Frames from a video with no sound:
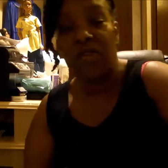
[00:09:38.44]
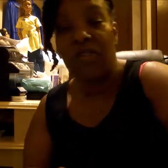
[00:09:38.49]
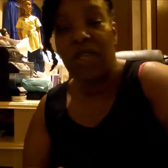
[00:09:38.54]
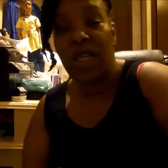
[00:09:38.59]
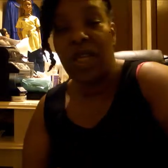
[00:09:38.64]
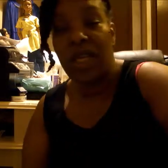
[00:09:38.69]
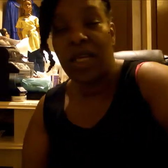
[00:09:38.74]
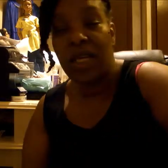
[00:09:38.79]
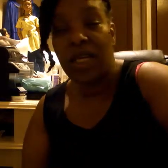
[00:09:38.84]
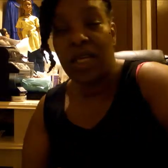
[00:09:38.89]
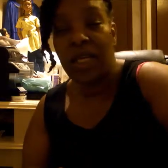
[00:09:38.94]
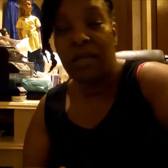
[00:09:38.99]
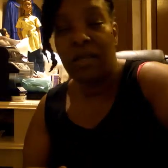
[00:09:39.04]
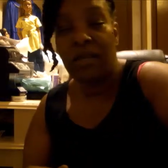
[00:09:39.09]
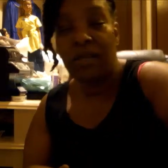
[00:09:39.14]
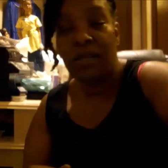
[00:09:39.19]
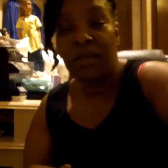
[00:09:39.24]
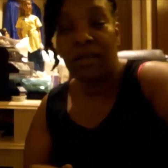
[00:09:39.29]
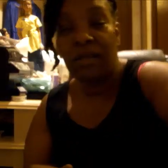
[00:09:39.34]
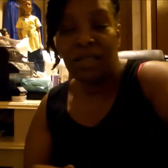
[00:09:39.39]
to sanding.
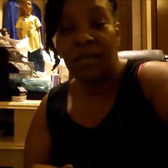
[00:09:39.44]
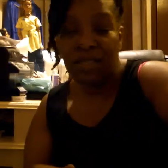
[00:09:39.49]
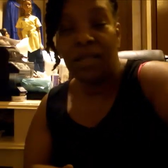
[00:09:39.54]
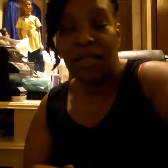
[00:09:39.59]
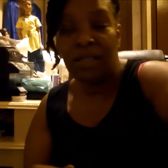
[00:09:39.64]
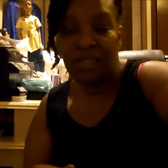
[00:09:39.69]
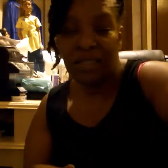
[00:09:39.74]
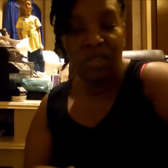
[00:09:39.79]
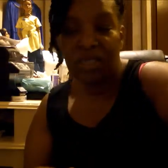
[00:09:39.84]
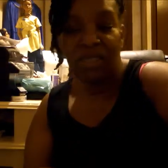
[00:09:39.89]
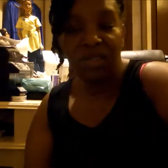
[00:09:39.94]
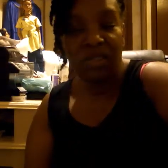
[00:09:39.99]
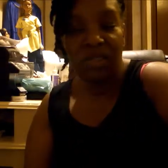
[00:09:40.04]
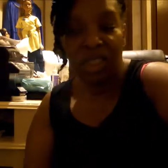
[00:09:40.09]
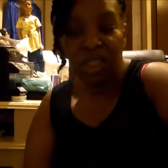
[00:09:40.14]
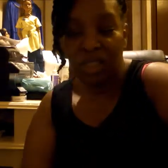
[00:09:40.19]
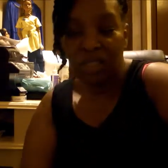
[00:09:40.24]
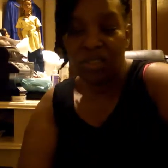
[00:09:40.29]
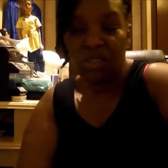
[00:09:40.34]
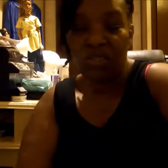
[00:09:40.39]
Still
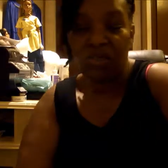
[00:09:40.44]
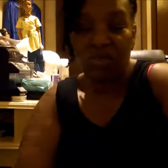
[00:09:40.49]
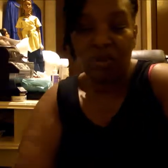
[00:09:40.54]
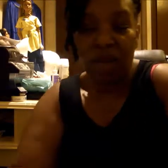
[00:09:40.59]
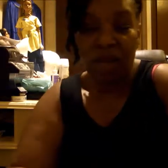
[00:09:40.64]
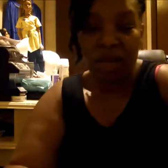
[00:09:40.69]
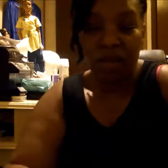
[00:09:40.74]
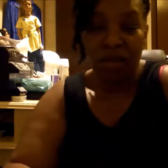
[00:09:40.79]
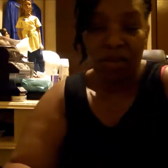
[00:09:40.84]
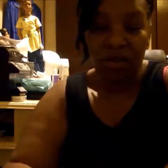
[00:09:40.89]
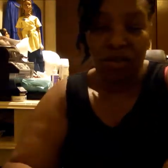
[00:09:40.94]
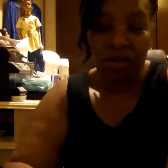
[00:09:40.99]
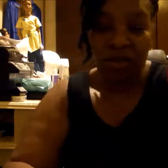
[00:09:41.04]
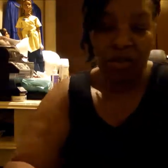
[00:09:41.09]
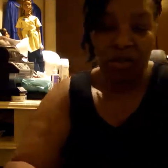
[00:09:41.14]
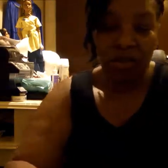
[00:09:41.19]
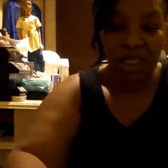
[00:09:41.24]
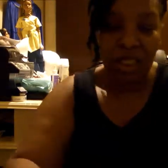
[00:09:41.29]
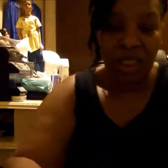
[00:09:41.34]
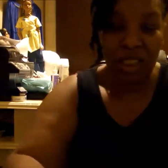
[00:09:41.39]
needs to dry
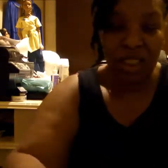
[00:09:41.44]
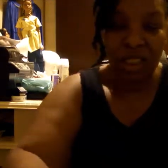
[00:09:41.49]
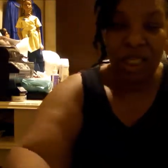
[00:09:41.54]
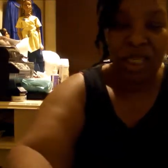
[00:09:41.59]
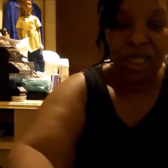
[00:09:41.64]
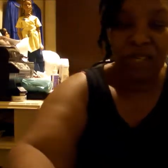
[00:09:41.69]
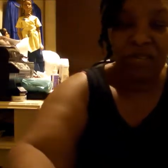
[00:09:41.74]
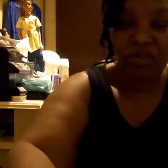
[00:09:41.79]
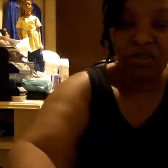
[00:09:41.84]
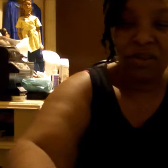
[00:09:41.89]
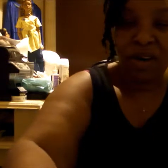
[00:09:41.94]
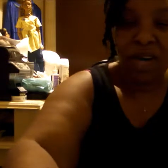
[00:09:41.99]
good. You need to let it